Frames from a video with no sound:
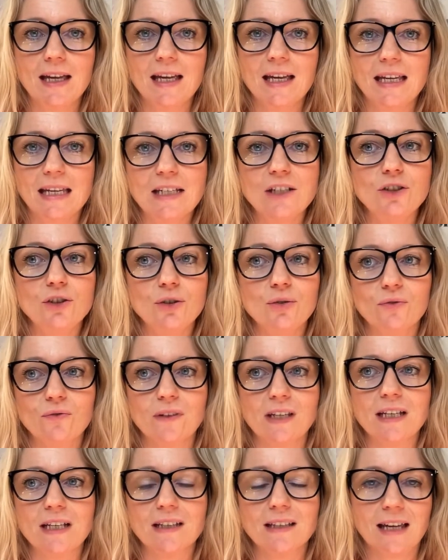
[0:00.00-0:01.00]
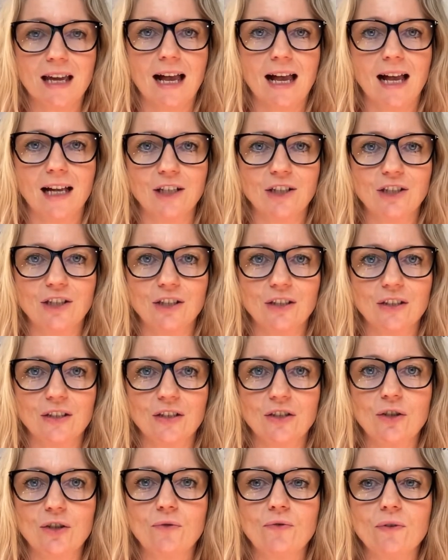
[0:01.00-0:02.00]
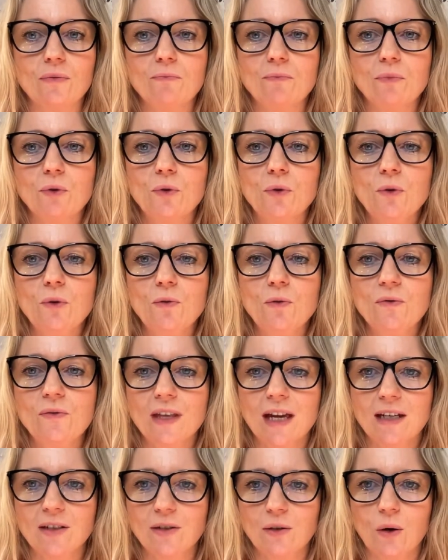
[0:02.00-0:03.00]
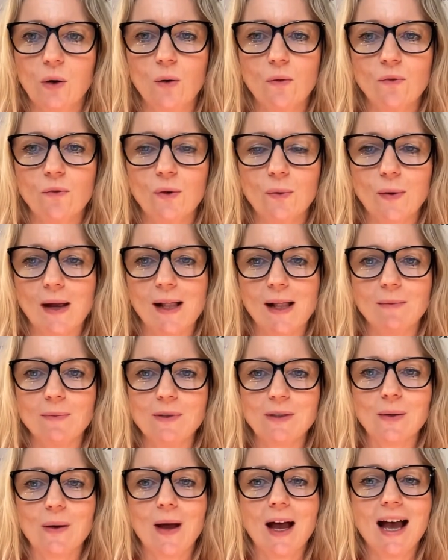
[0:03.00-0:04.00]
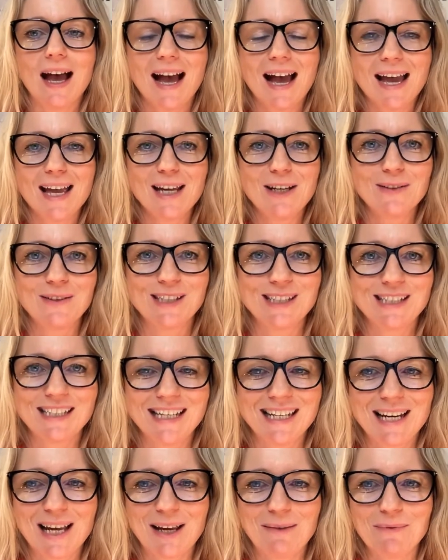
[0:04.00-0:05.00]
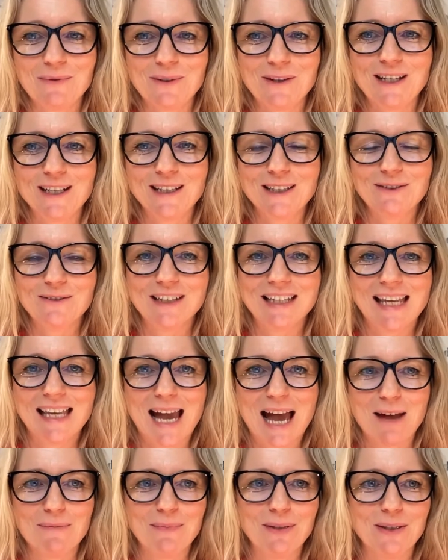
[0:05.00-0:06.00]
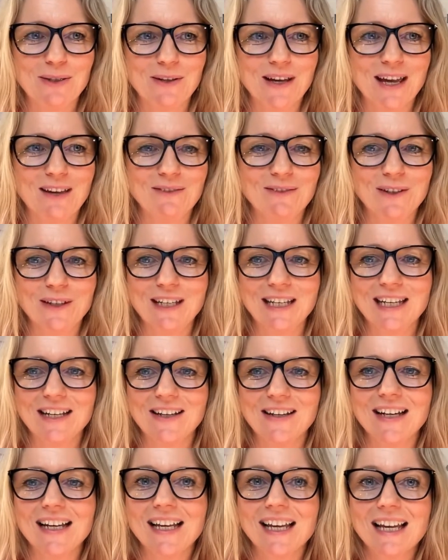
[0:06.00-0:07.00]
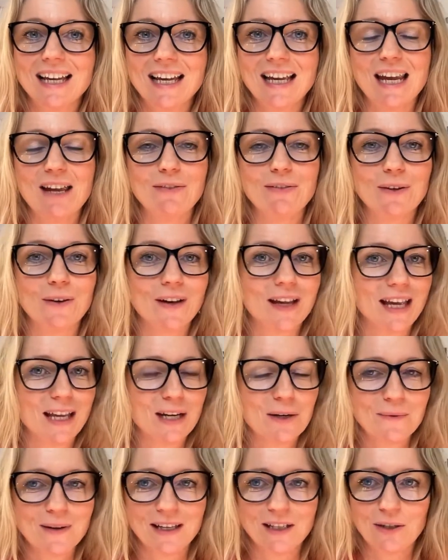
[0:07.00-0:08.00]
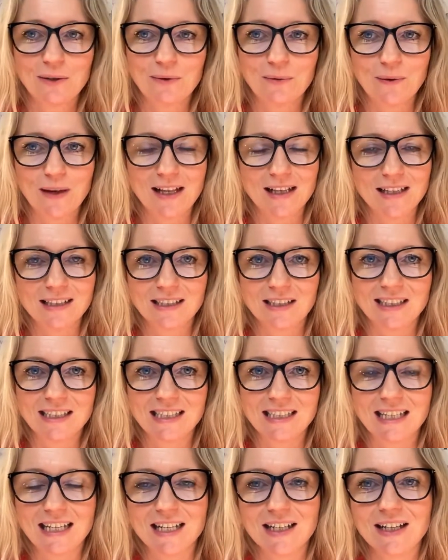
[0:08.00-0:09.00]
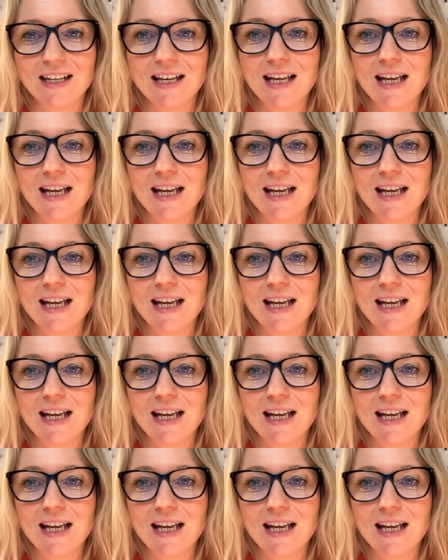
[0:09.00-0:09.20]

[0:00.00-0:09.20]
into real actions, to remove that overwhelm. So hi, Christine, I'm really happy to have you here. If there are anyone who else is here,